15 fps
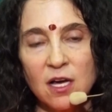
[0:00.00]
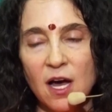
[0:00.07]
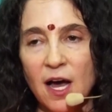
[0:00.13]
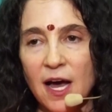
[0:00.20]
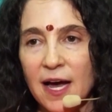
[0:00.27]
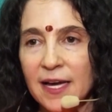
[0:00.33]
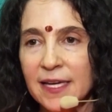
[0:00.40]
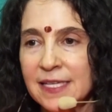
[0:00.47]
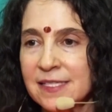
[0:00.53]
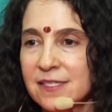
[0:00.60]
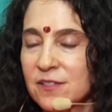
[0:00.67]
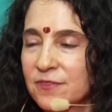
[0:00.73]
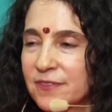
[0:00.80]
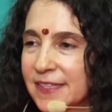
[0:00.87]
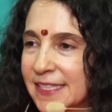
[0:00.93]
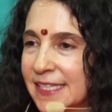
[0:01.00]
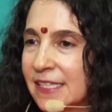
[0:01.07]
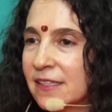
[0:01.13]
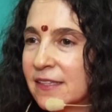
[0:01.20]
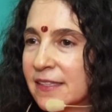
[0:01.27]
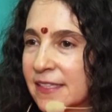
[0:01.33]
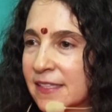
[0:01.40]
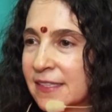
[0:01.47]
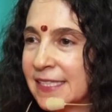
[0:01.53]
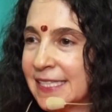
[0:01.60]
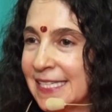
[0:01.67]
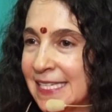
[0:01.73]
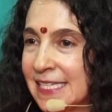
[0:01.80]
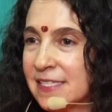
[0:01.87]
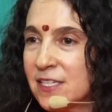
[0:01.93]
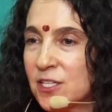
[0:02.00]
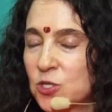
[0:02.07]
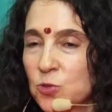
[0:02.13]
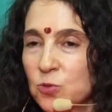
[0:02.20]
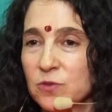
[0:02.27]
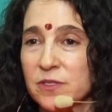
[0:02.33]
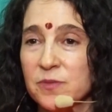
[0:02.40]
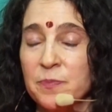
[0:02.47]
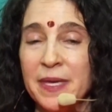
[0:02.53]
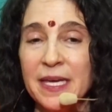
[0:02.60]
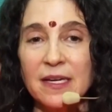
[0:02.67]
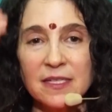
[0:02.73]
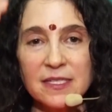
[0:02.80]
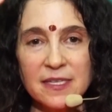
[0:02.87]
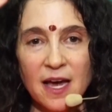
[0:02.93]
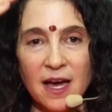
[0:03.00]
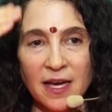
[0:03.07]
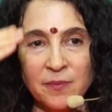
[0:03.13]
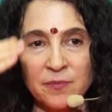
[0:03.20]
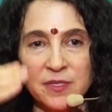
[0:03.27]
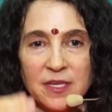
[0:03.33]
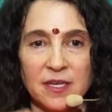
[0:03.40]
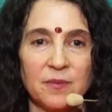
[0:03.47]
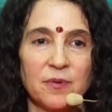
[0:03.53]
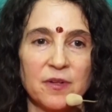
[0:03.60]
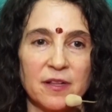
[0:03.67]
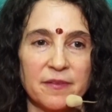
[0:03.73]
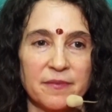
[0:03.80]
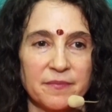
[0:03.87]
kinds of little easy tools. Make a timetable.